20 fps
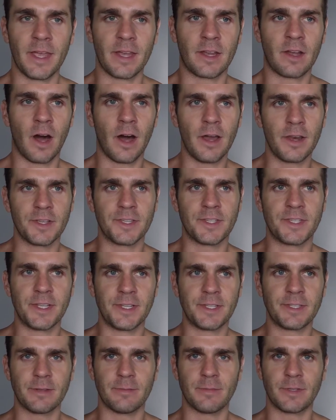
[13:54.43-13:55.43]
It kind of
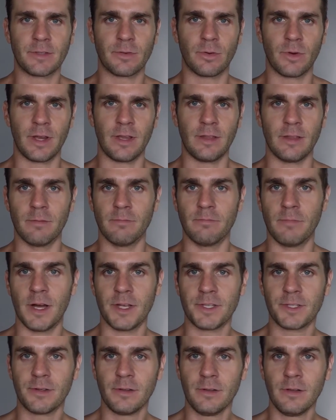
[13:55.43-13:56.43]
sits in between the
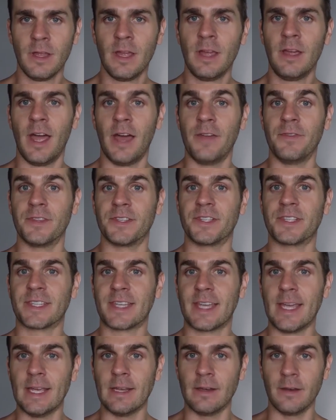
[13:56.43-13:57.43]
muscle and the
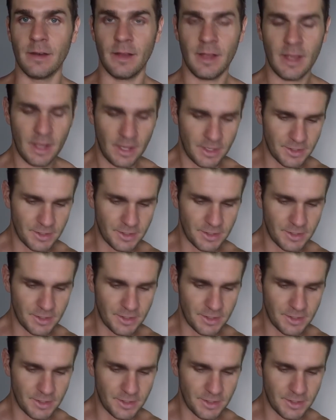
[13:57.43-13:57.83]
skin.